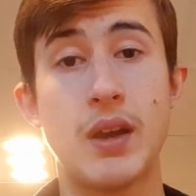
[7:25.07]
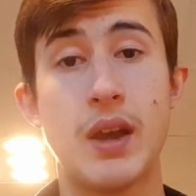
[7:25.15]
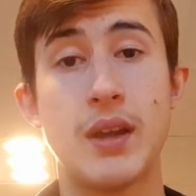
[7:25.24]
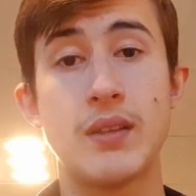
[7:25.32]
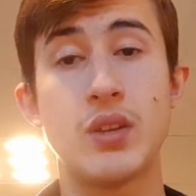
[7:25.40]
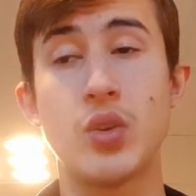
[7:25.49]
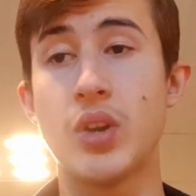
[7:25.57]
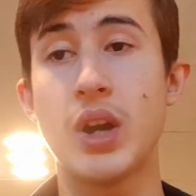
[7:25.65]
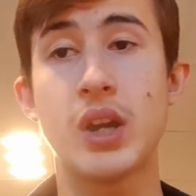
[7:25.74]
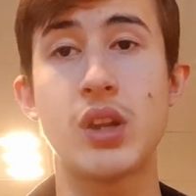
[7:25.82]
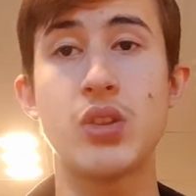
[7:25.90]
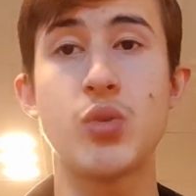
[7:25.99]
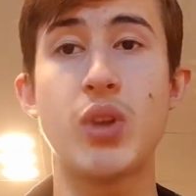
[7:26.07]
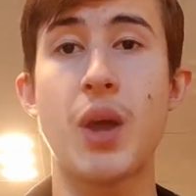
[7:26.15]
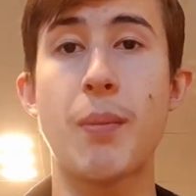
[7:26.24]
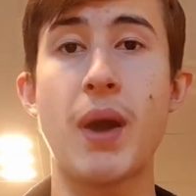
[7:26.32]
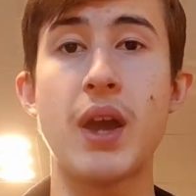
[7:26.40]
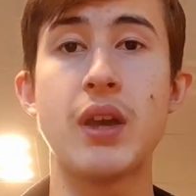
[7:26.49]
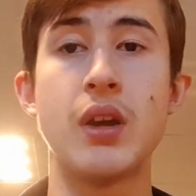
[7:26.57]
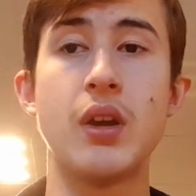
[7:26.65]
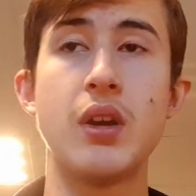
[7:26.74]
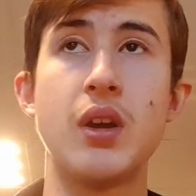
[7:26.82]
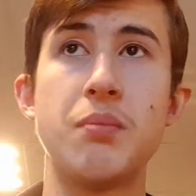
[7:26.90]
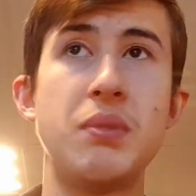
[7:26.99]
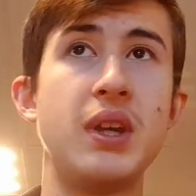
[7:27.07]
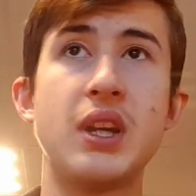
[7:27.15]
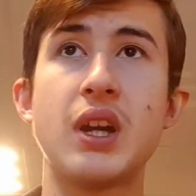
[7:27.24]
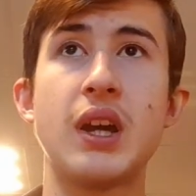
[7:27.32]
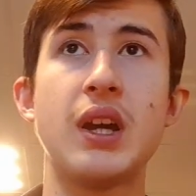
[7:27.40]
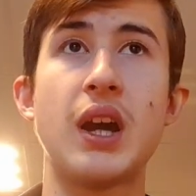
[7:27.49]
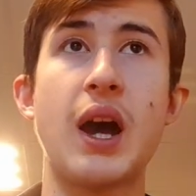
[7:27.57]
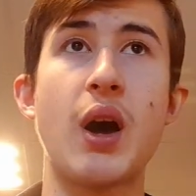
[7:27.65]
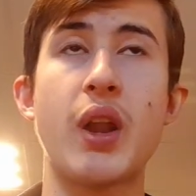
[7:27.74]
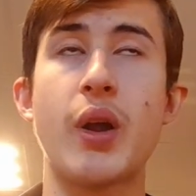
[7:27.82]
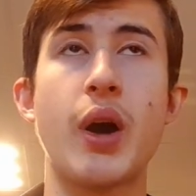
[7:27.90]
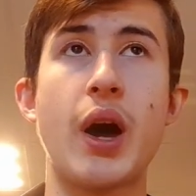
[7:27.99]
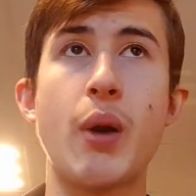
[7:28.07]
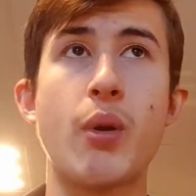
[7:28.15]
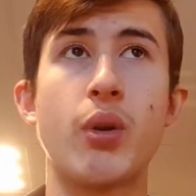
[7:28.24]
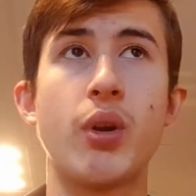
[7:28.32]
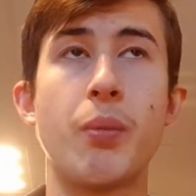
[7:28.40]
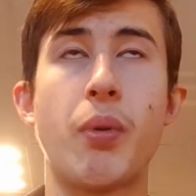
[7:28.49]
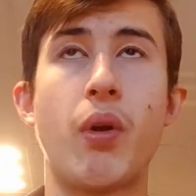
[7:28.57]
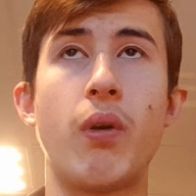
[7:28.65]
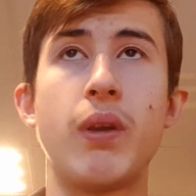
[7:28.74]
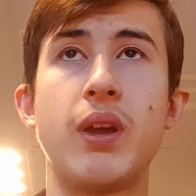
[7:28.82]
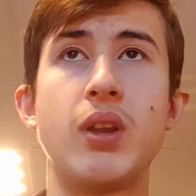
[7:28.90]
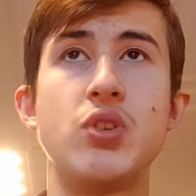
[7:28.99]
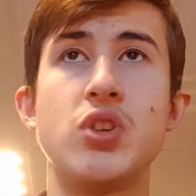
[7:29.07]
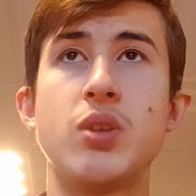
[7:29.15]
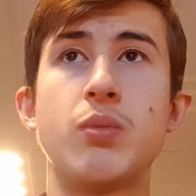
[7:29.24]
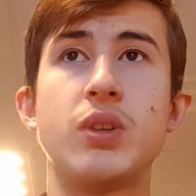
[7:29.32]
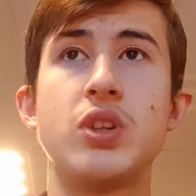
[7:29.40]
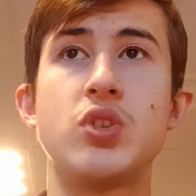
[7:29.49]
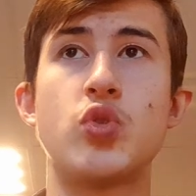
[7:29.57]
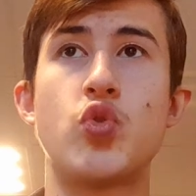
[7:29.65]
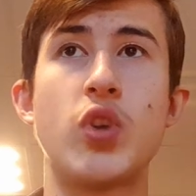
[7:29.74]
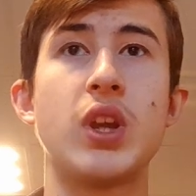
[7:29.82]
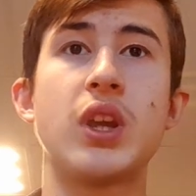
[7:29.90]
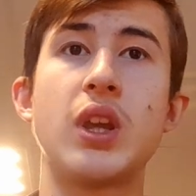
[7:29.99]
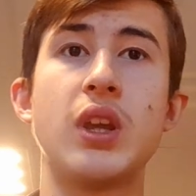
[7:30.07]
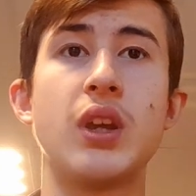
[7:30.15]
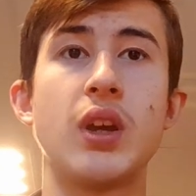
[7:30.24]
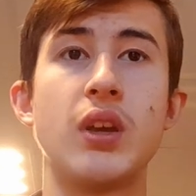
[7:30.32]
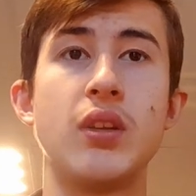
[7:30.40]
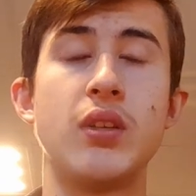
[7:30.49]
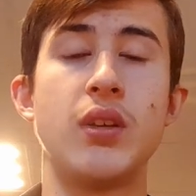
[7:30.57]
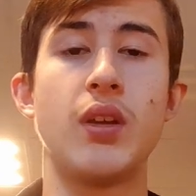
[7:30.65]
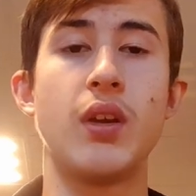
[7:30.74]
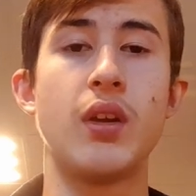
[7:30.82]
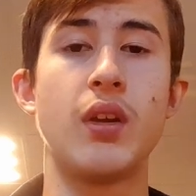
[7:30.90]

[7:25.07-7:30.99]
And you're not going to do that by being out on a party and genuinely drinking and